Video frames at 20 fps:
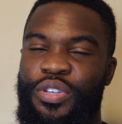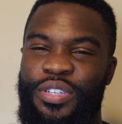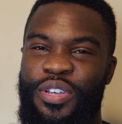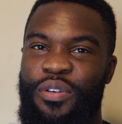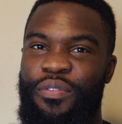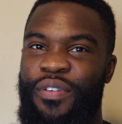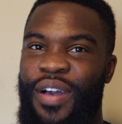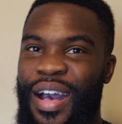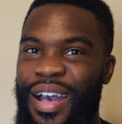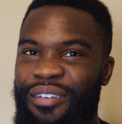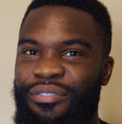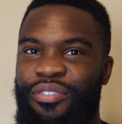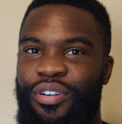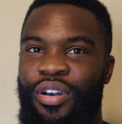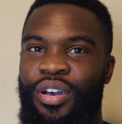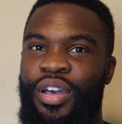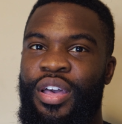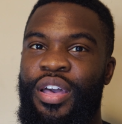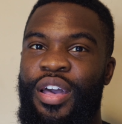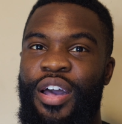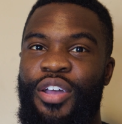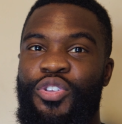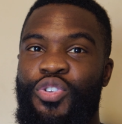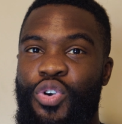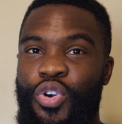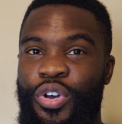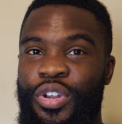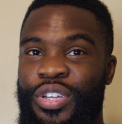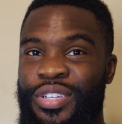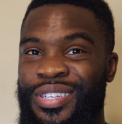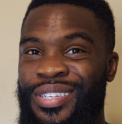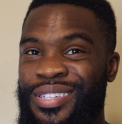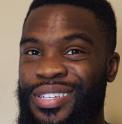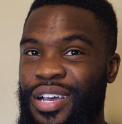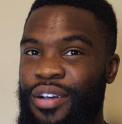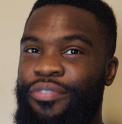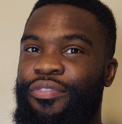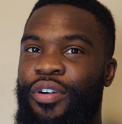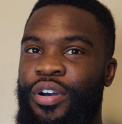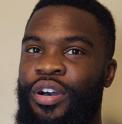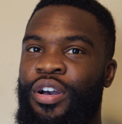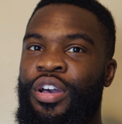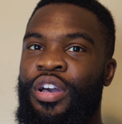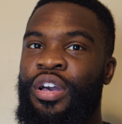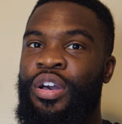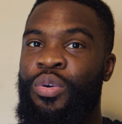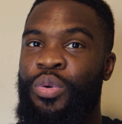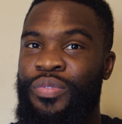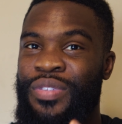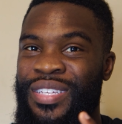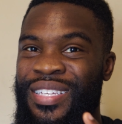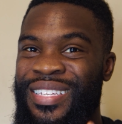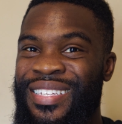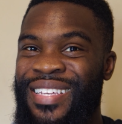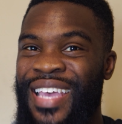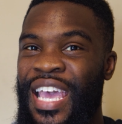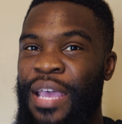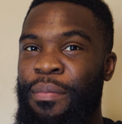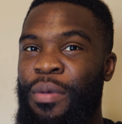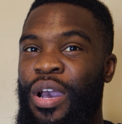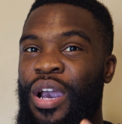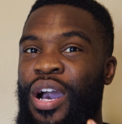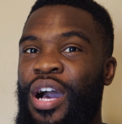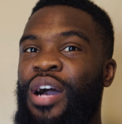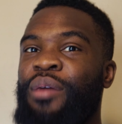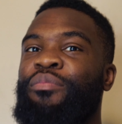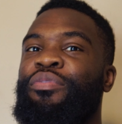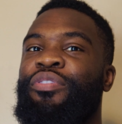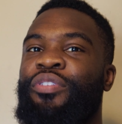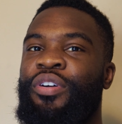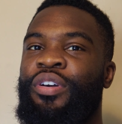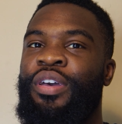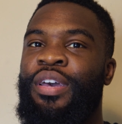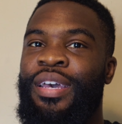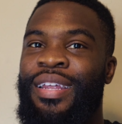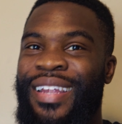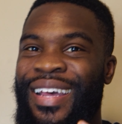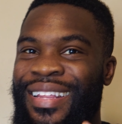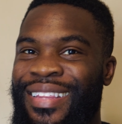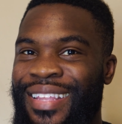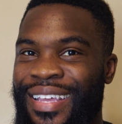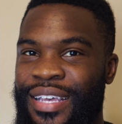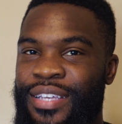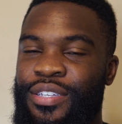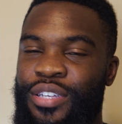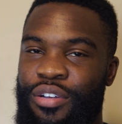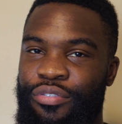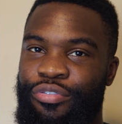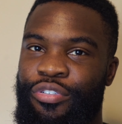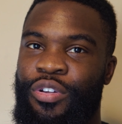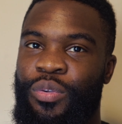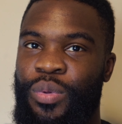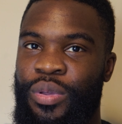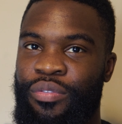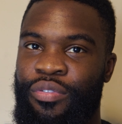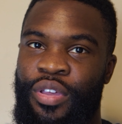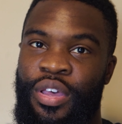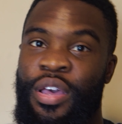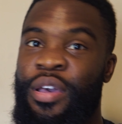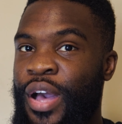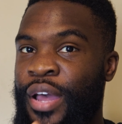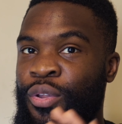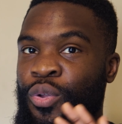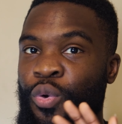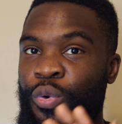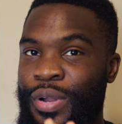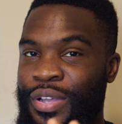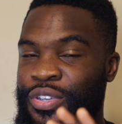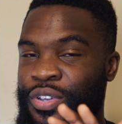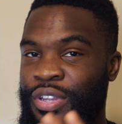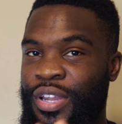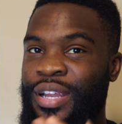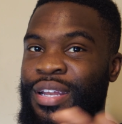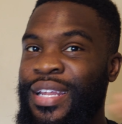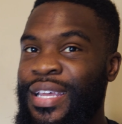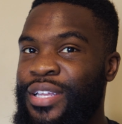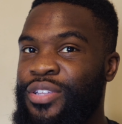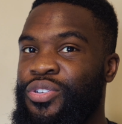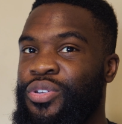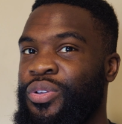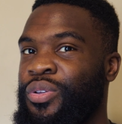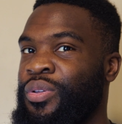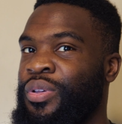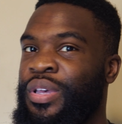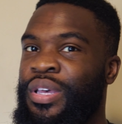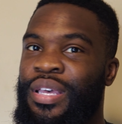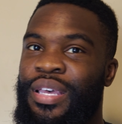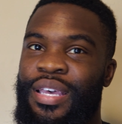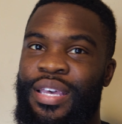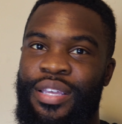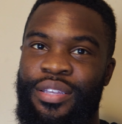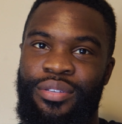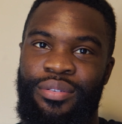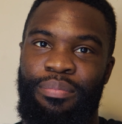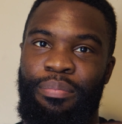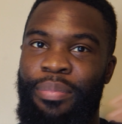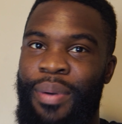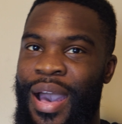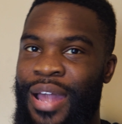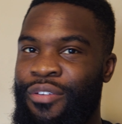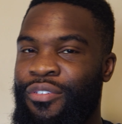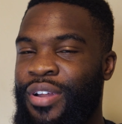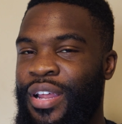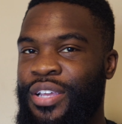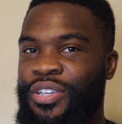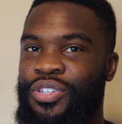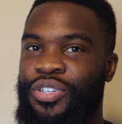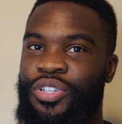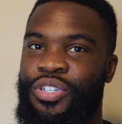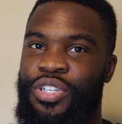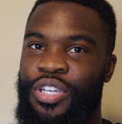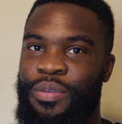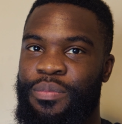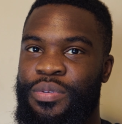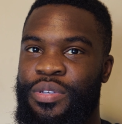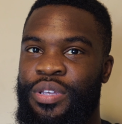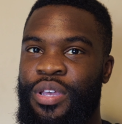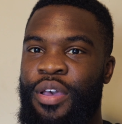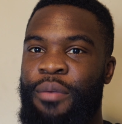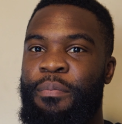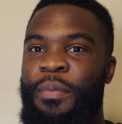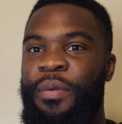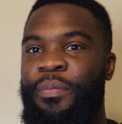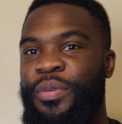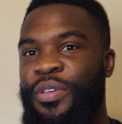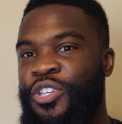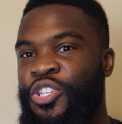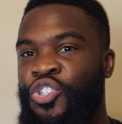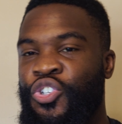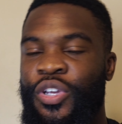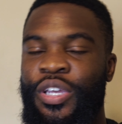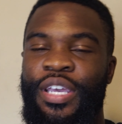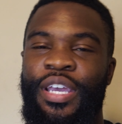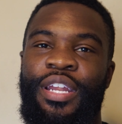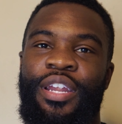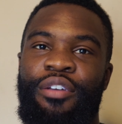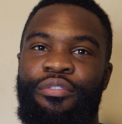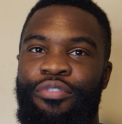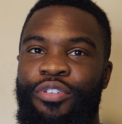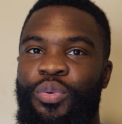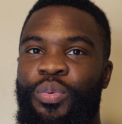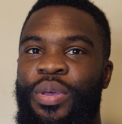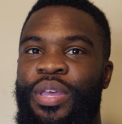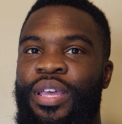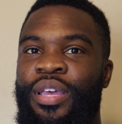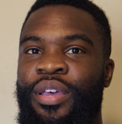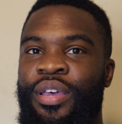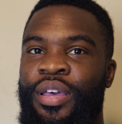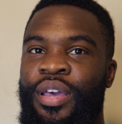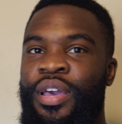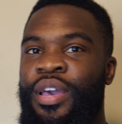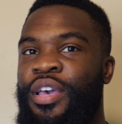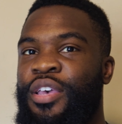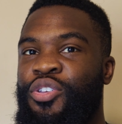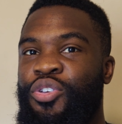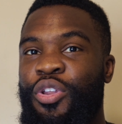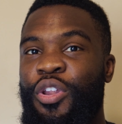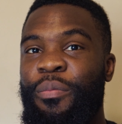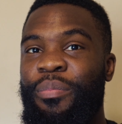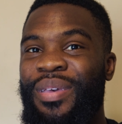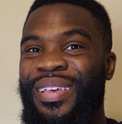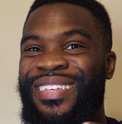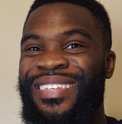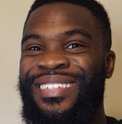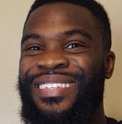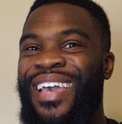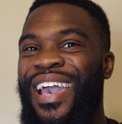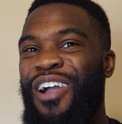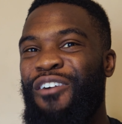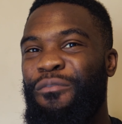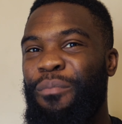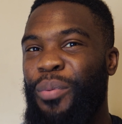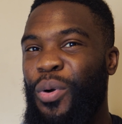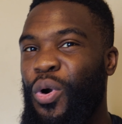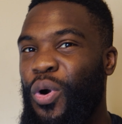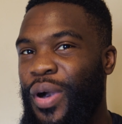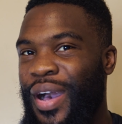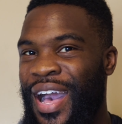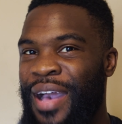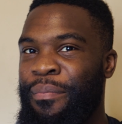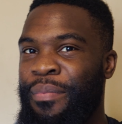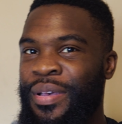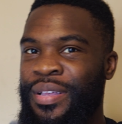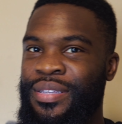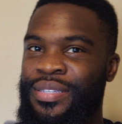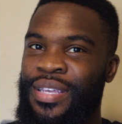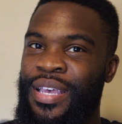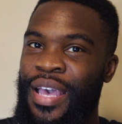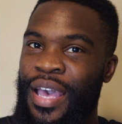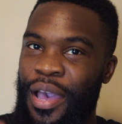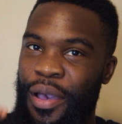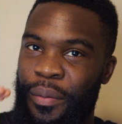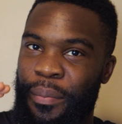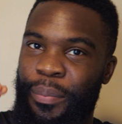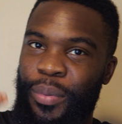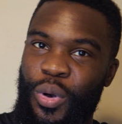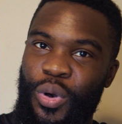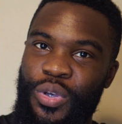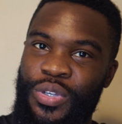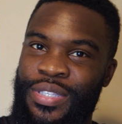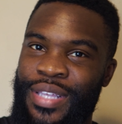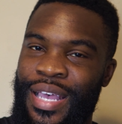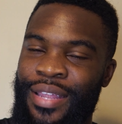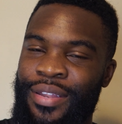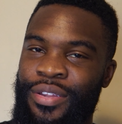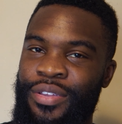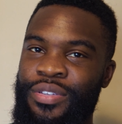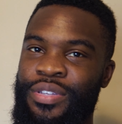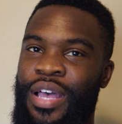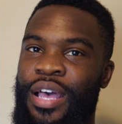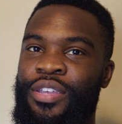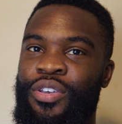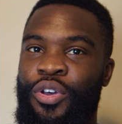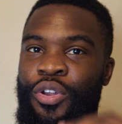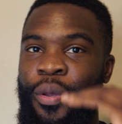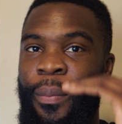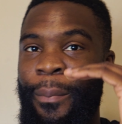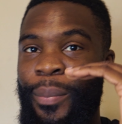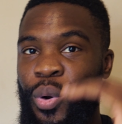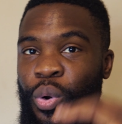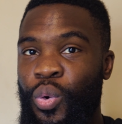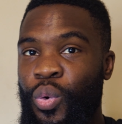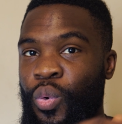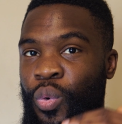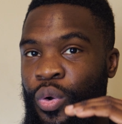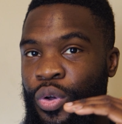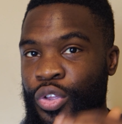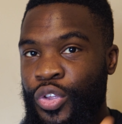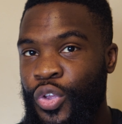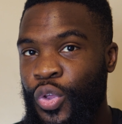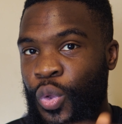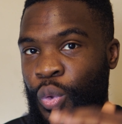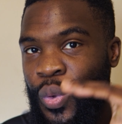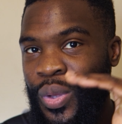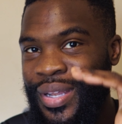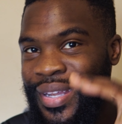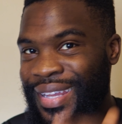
yourself either. And you're gonna suffer with the same comfort that they're suffering with. And all that's gonna lead to is bad relationships. Maybe it's drinking every week. It's gonna be a set of poor habits and poor standards that is gonna pull you